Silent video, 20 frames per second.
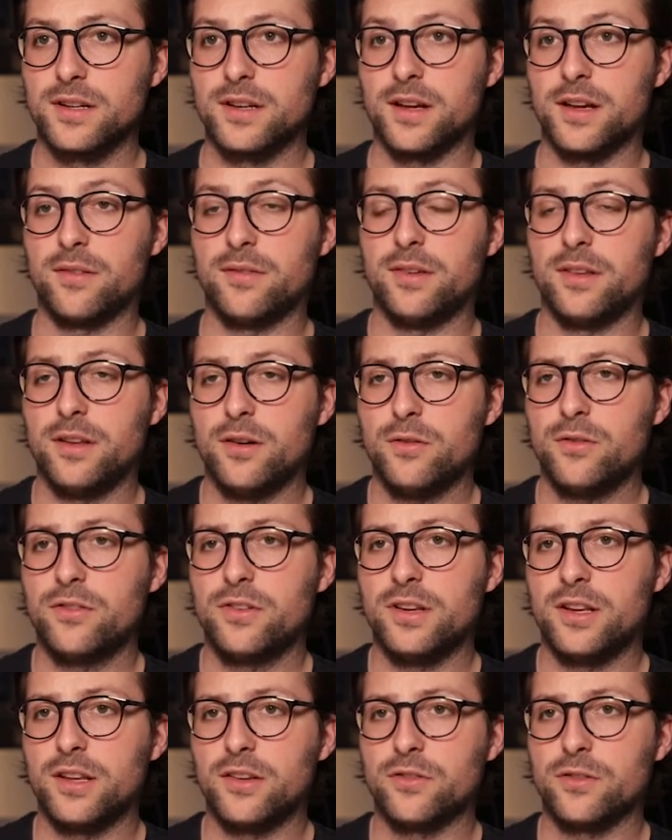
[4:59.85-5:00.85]
Now if you don't
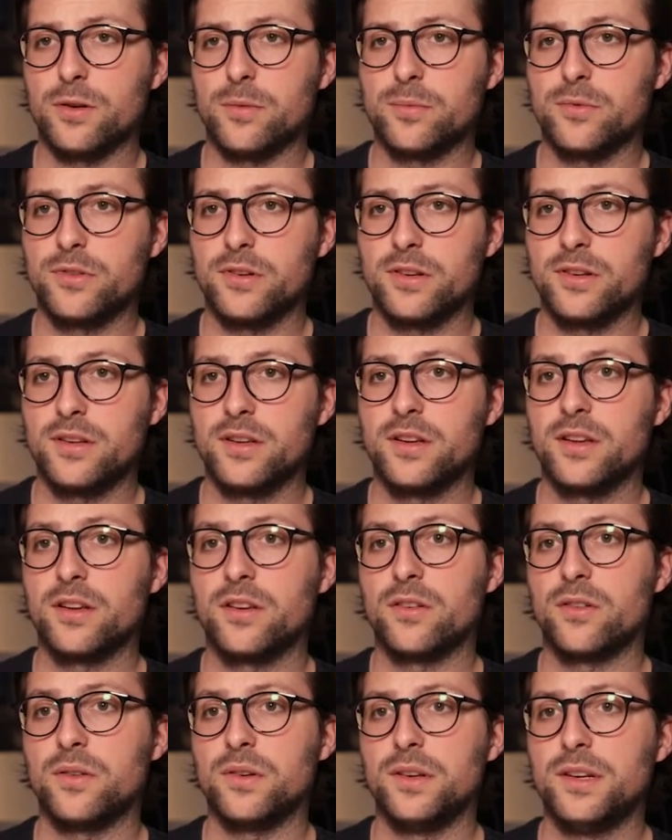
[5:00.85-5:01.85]
see this option,
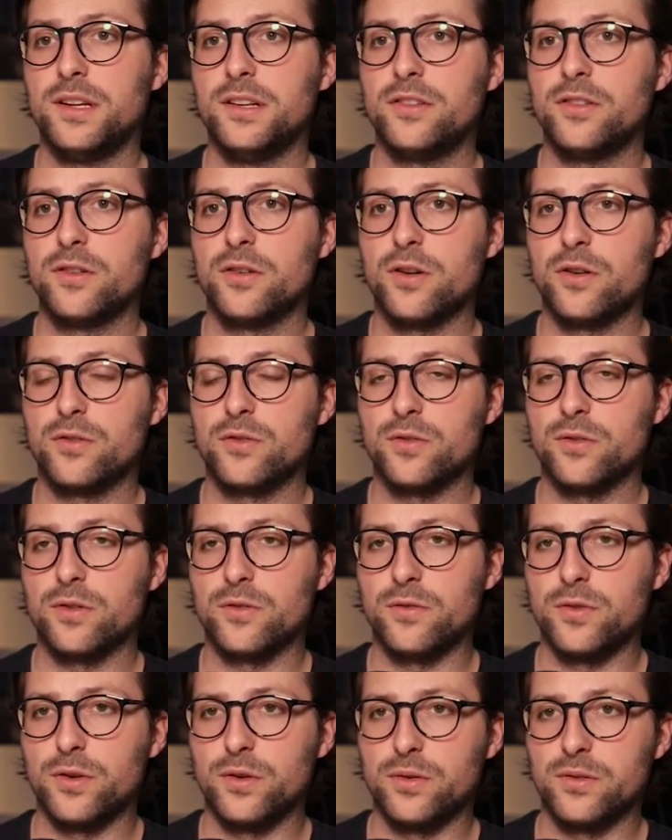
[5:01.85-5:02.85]
you need to go to the
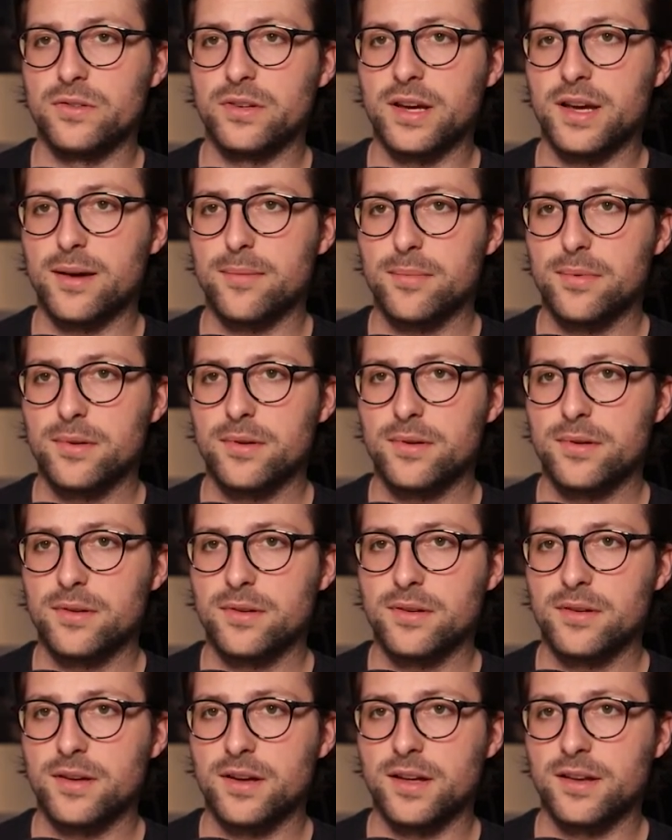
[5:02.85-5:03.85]
View tab
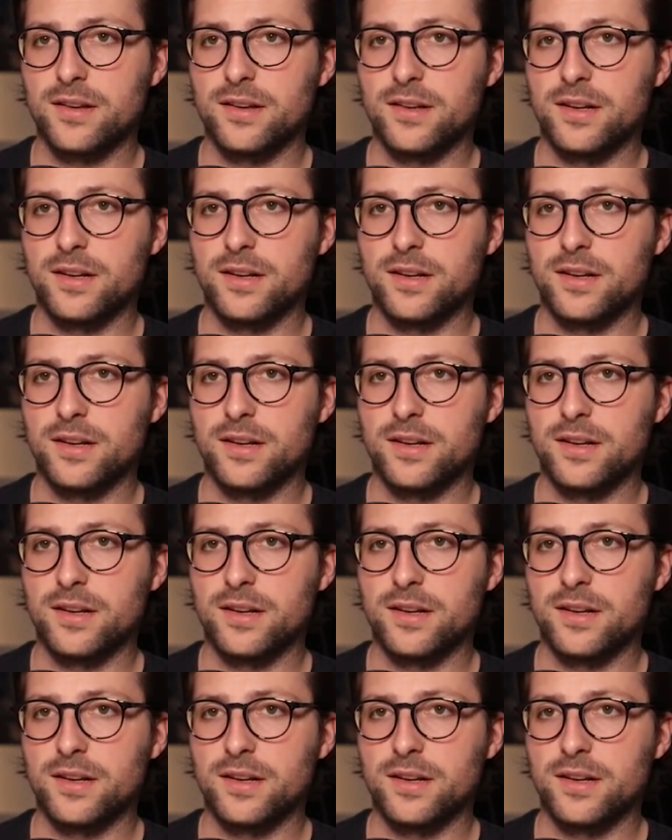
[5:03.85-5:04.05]
and